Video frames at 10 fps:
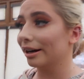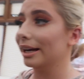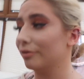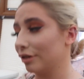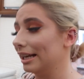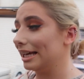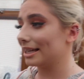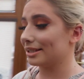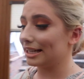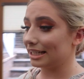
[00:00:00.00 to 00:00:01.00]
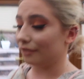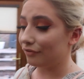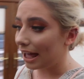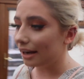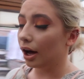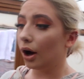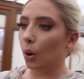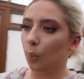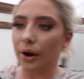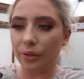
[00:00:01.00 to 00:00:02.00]
really, really exciting event
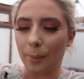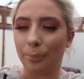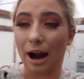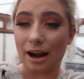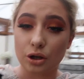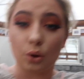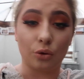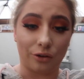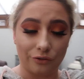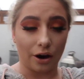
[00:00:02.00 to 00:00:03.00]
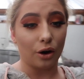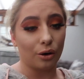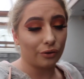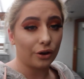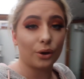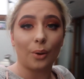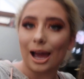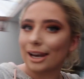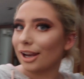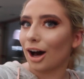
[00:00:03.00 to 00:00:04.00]
with a brand called Revolve, who
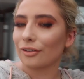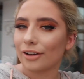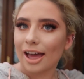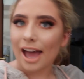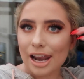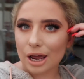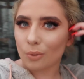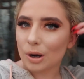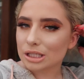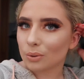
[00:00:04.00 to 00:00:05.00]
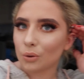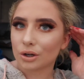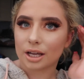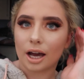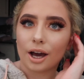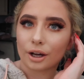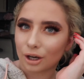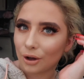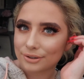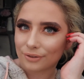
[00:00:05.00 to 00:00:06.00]
I love. And I always order
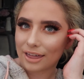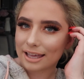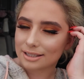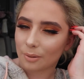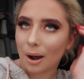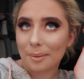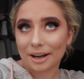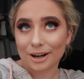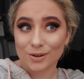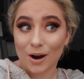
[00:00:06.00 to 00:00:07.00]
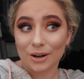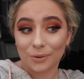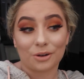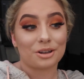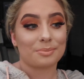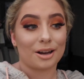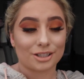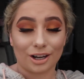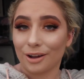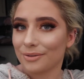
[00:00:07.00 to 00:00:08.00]
clothes off their... Well, I mean, I try and order as
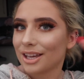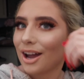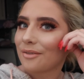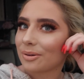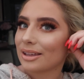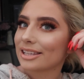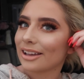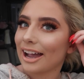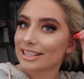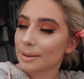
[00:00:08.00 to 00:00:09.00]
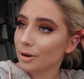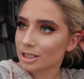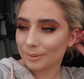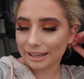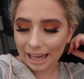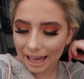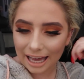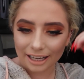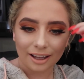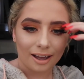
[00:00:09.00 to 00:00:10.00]
much clothes from their site as I possibly
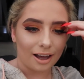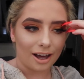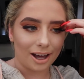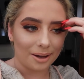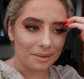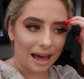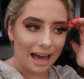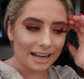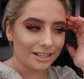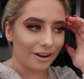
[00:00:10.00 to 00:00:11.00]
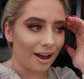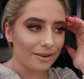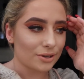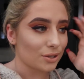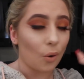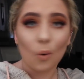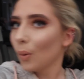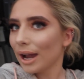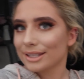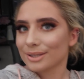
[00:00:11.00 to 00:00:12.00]
can. And I just
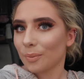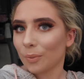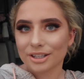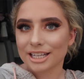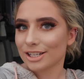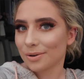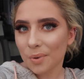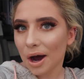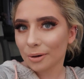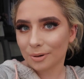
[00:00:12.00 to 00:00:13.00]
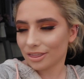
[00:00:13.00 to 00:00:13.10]
always wanted to work